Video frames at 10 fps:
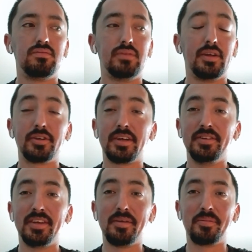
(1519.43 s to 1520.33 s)
man, you're
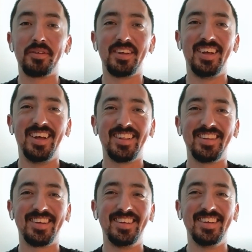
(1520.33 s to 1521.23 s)
getting deep. I
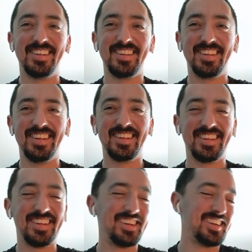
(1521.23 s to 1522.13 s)
like
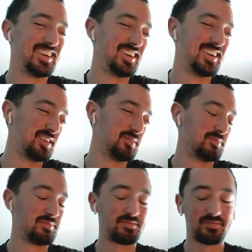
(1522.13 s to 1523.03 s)
it. um,